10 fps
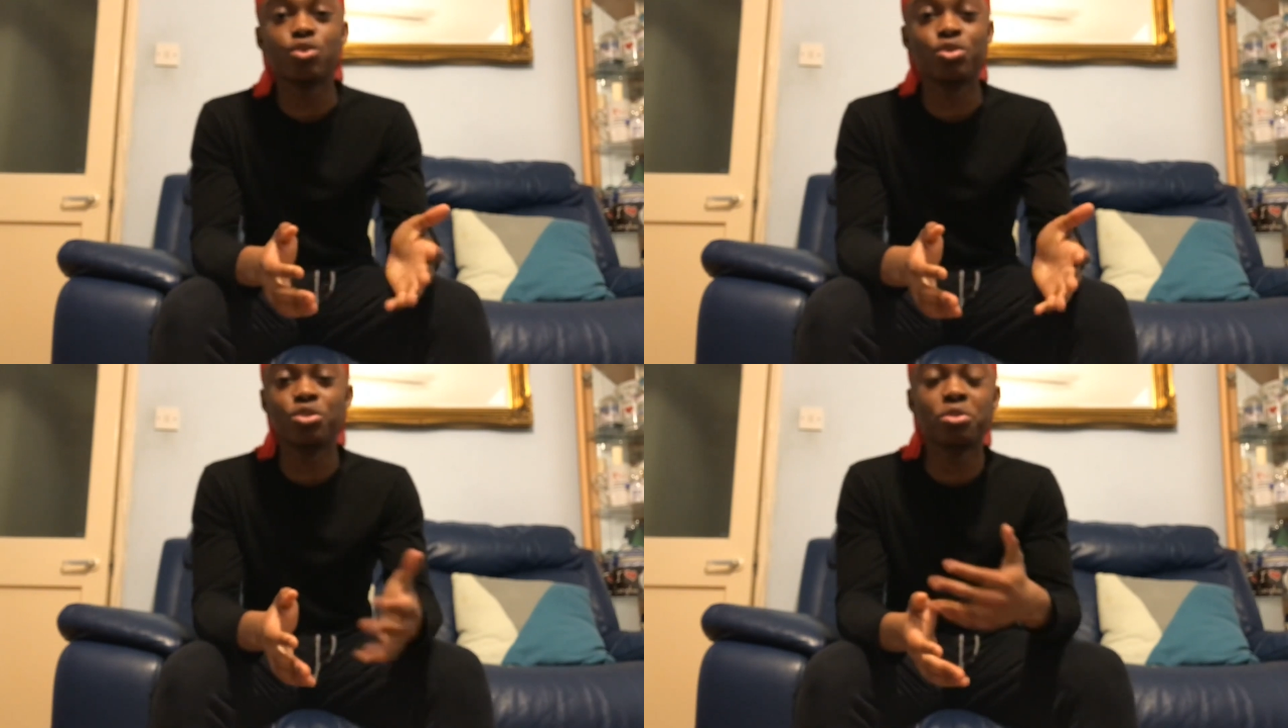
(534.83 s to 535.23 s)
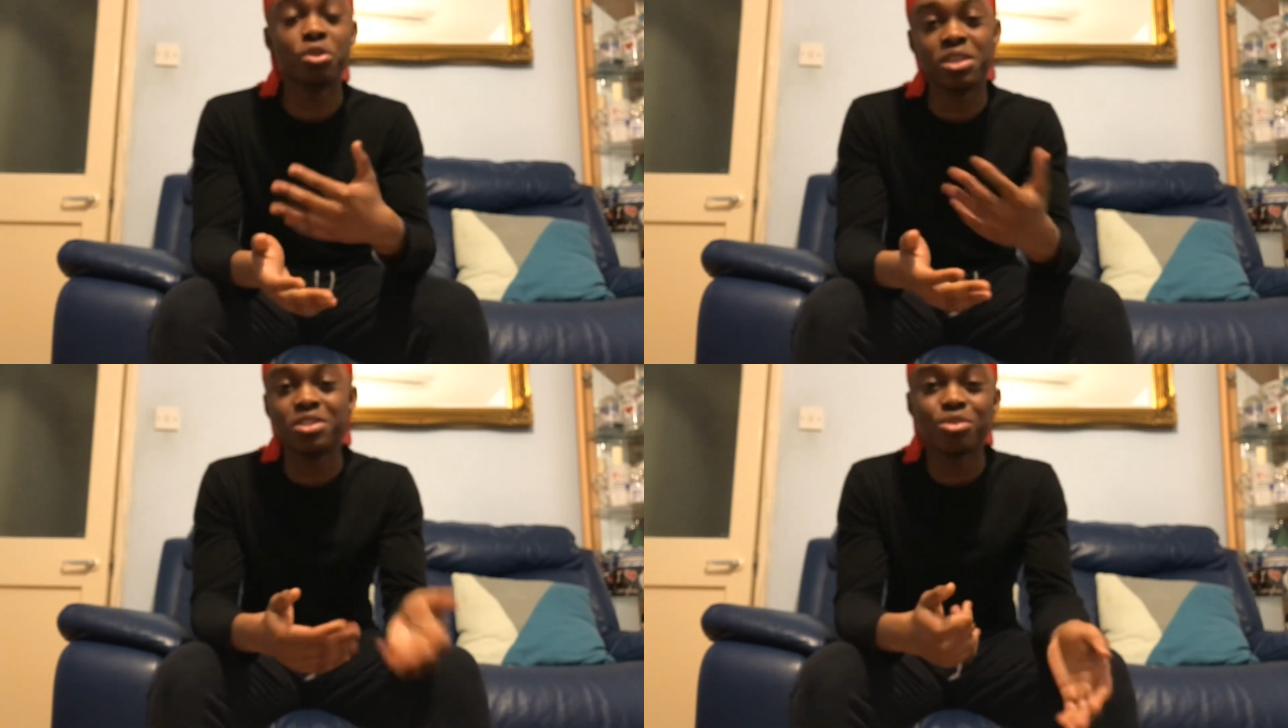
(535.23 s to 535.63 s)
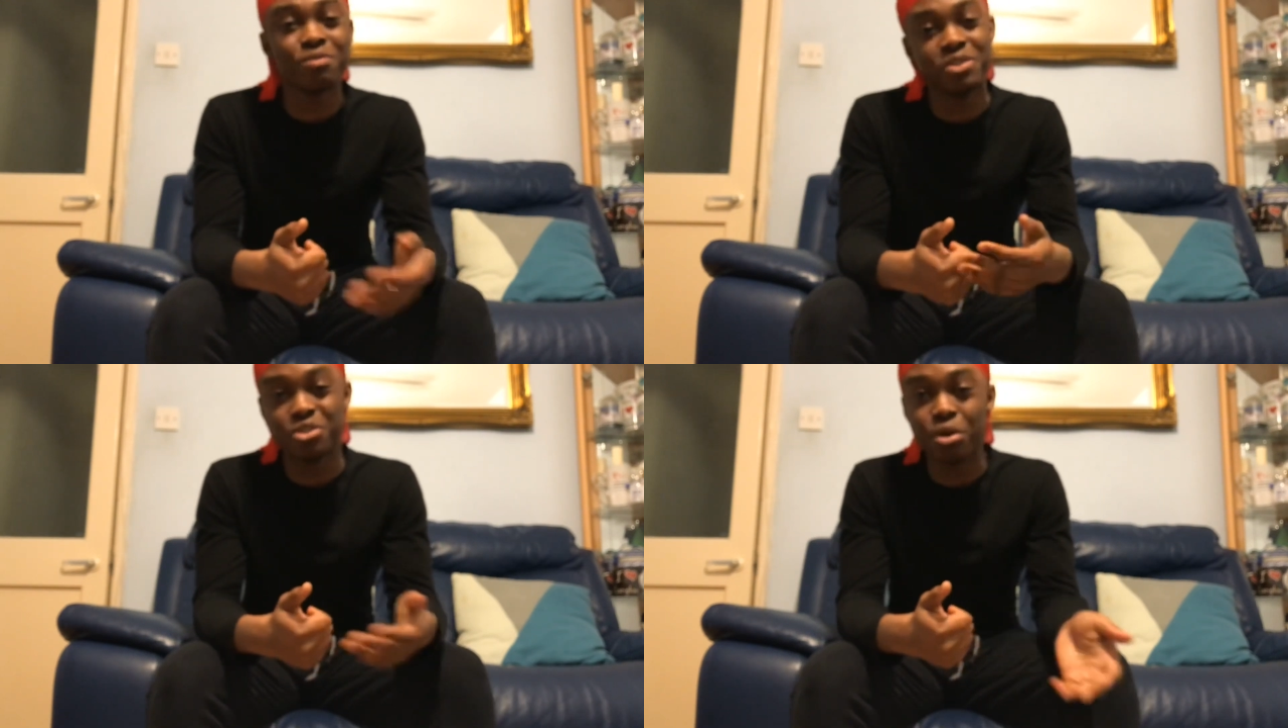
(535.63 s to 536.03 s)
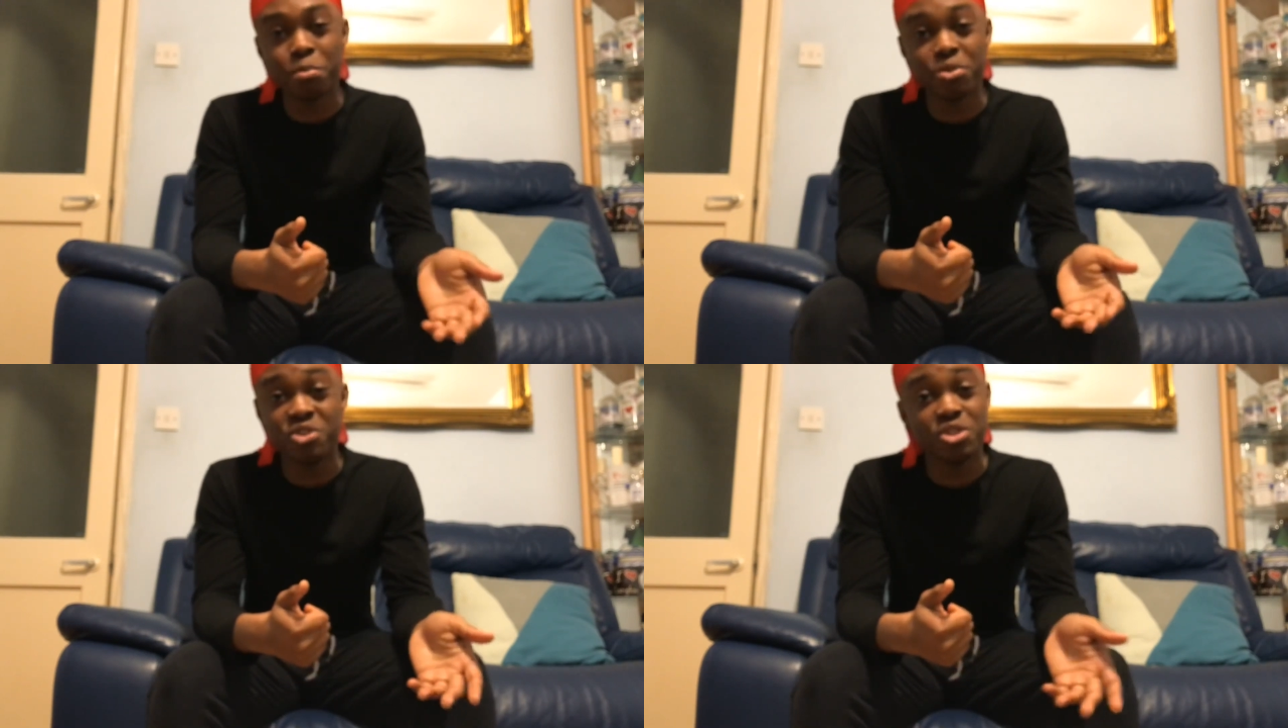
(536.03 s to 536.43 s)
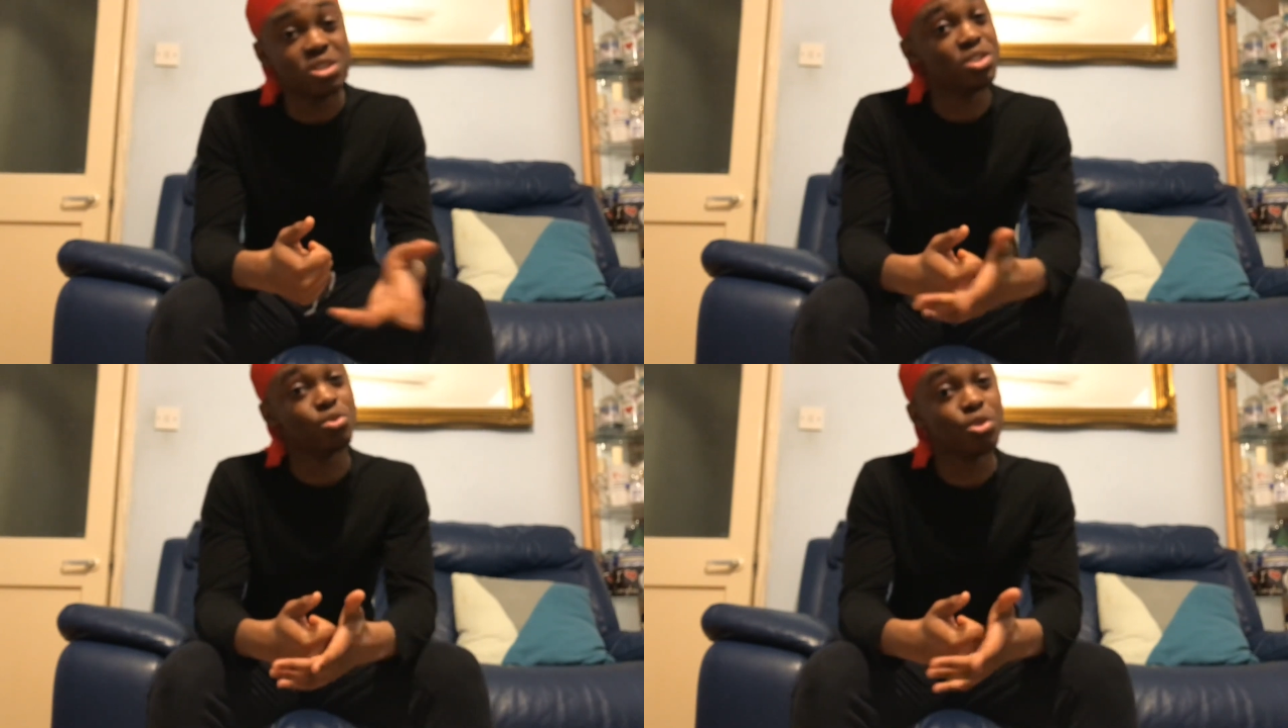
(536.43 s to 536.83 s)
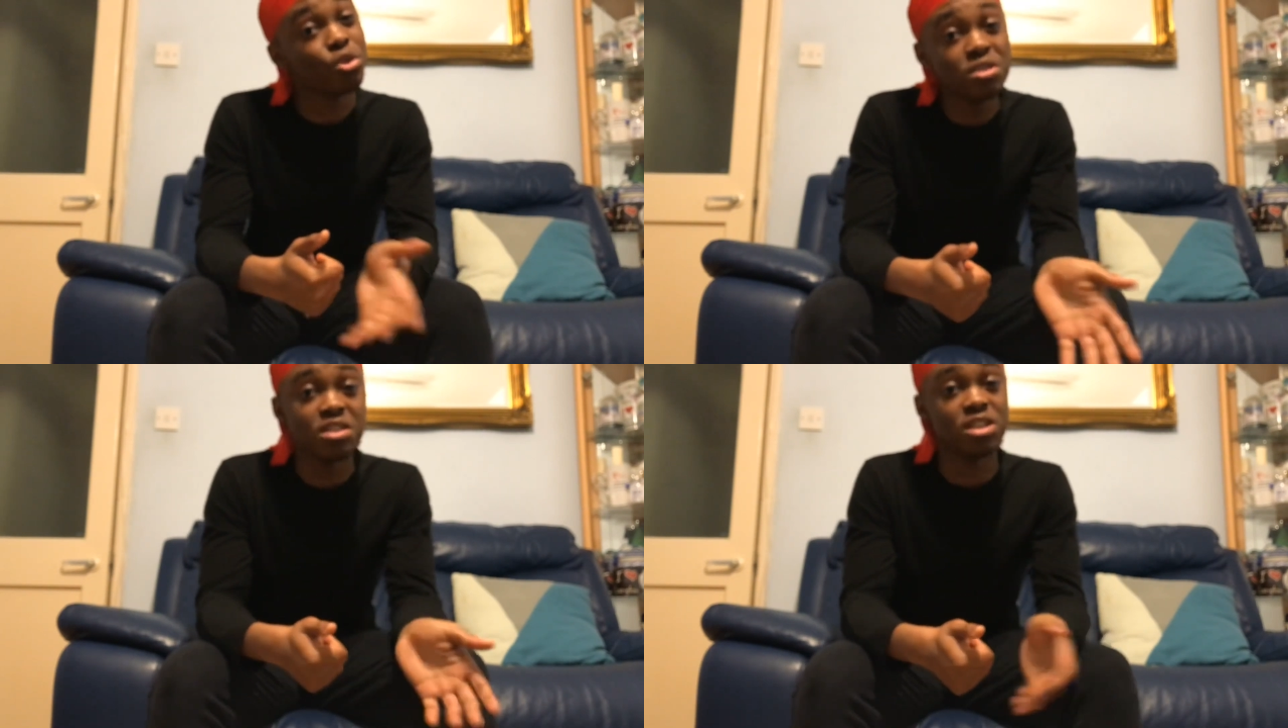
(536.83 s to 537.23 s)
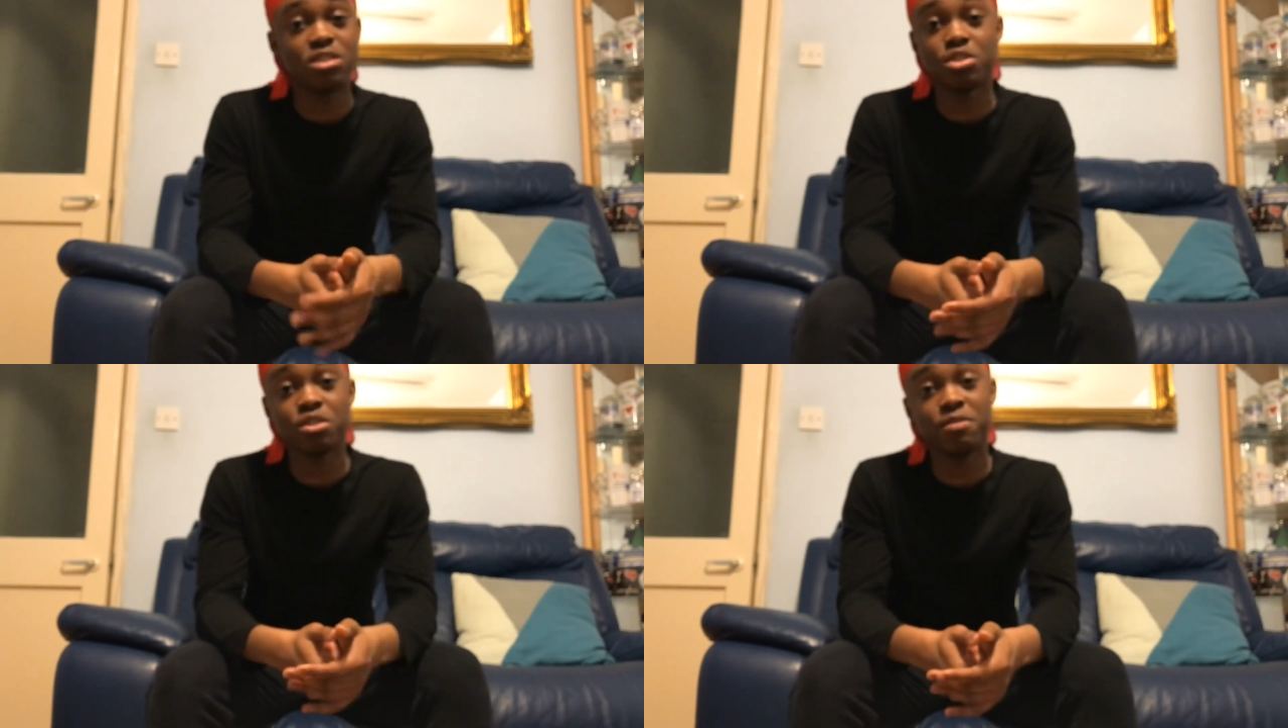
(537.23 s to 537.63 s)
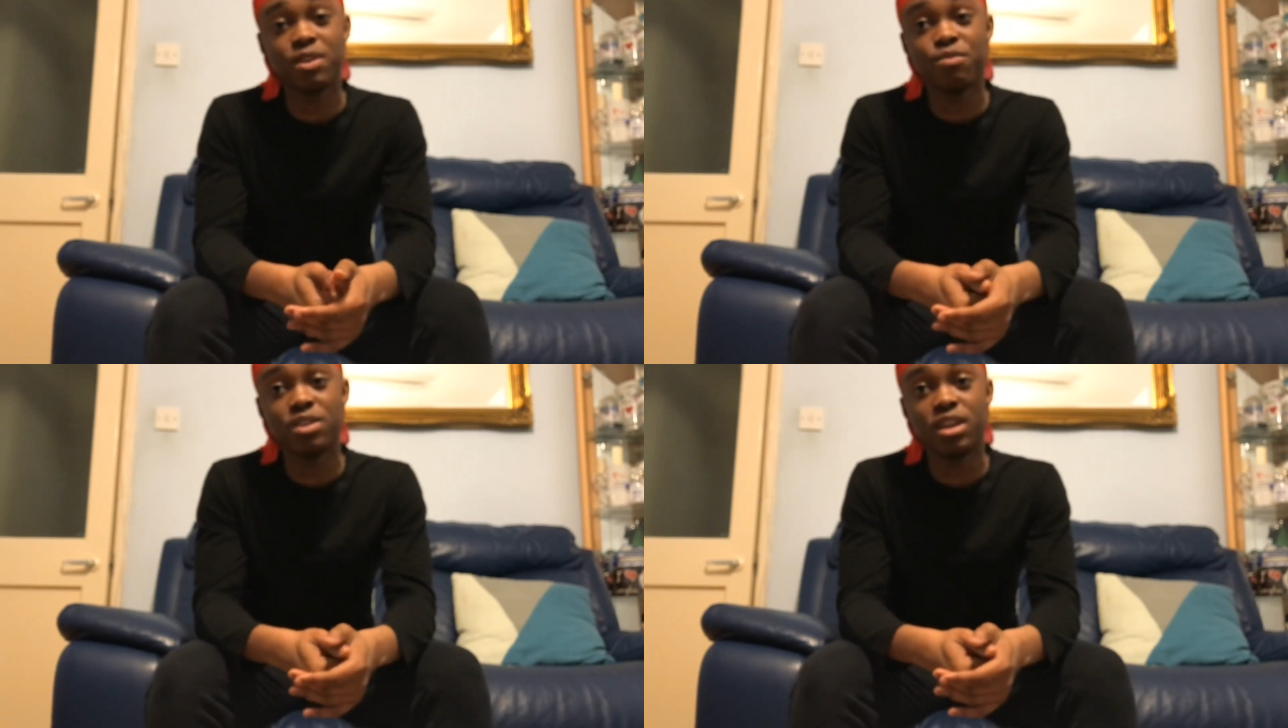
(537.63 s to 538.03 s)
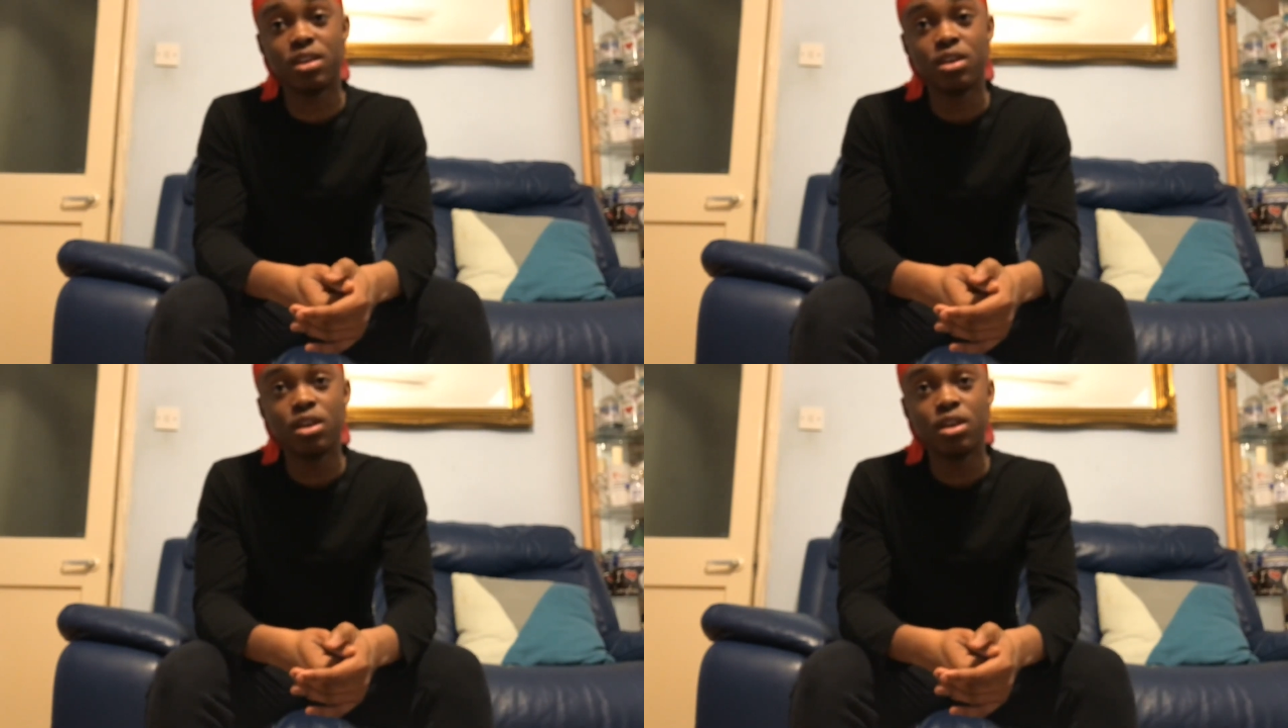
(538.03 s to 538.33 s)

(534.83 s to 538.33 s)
you got each other's numbers. You can still contact each other every day.